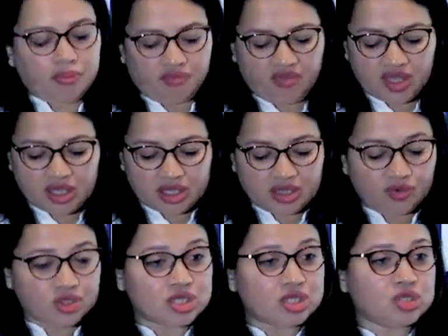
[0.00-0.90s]
whether there
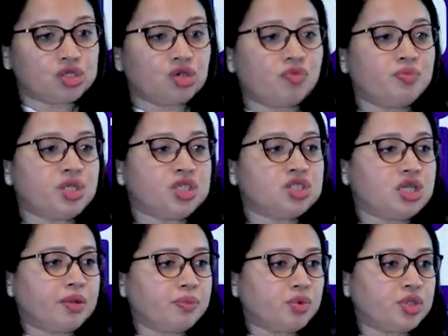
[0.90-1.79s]
was history of major
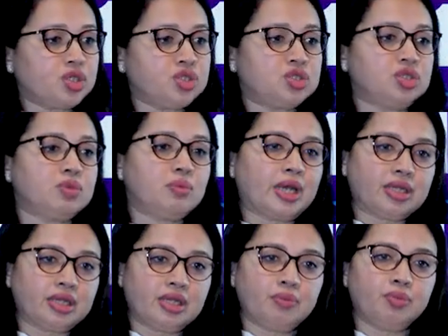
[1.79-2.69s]
amputation,
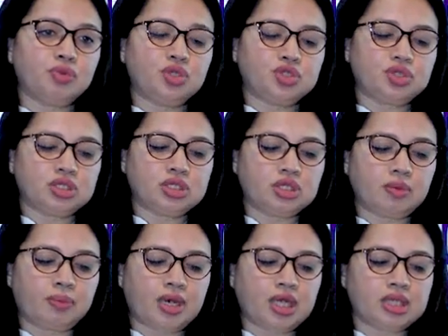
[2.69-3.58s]
minor amputation in the
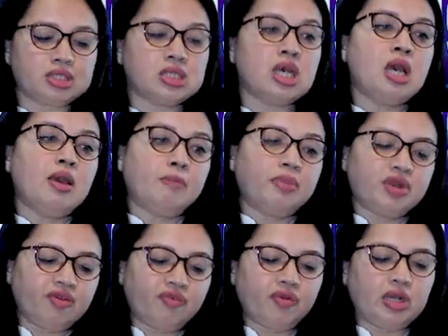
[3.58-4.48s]
past,
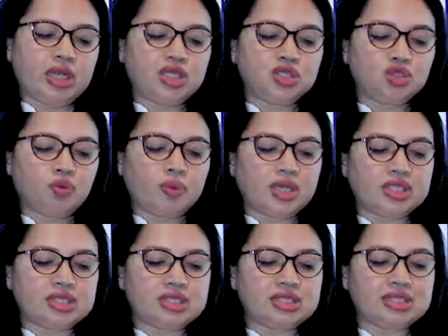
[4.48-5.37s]
peripheral
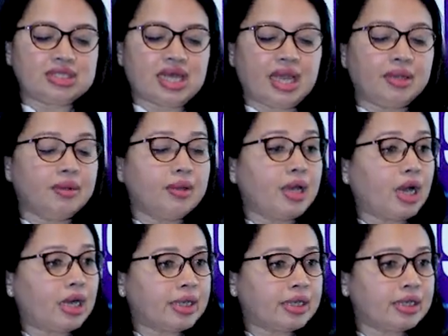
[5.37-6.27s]
angioplasties and
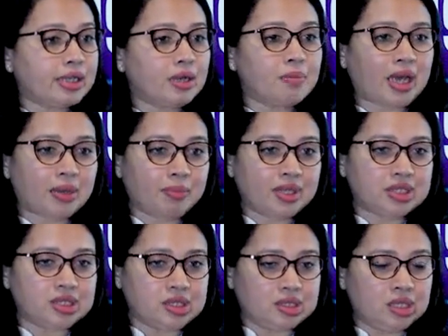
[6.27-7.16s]
arterial
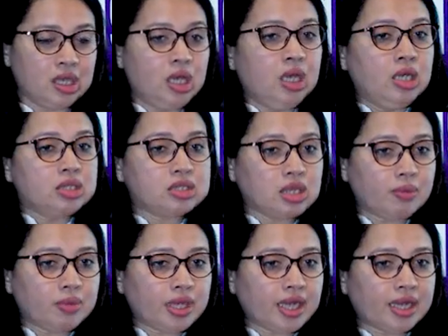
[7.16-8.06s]
bypasses.
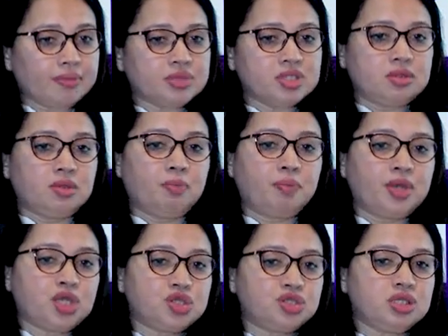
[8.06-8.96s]
Sometimes the
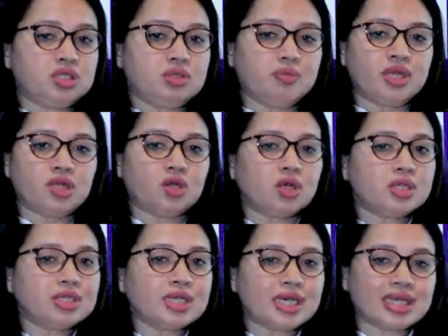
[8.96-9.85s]
patient may
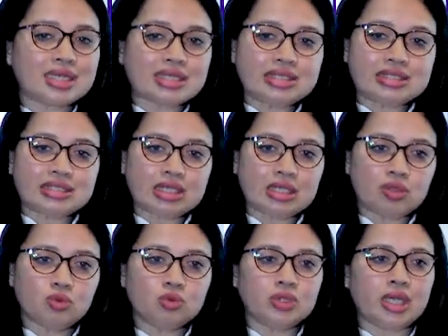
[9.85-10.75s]
not directly tell
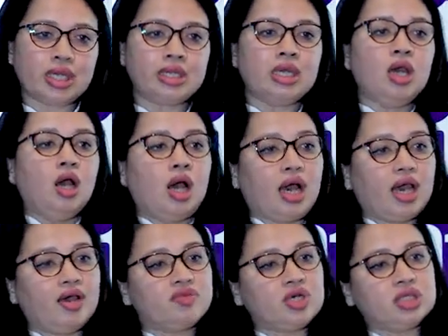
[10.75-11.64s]
you that I
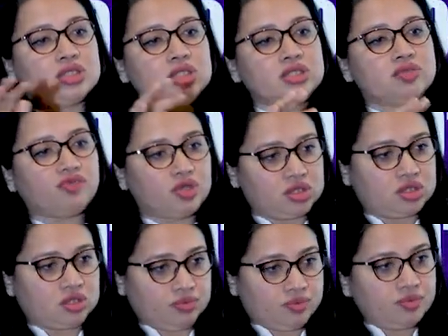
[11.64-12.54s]
have done this
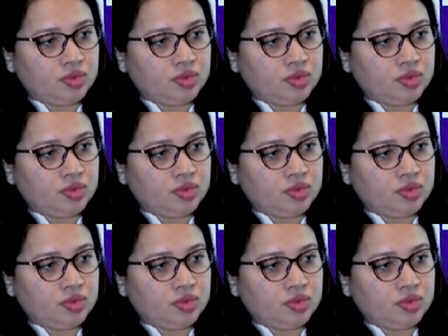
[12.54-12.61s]
first.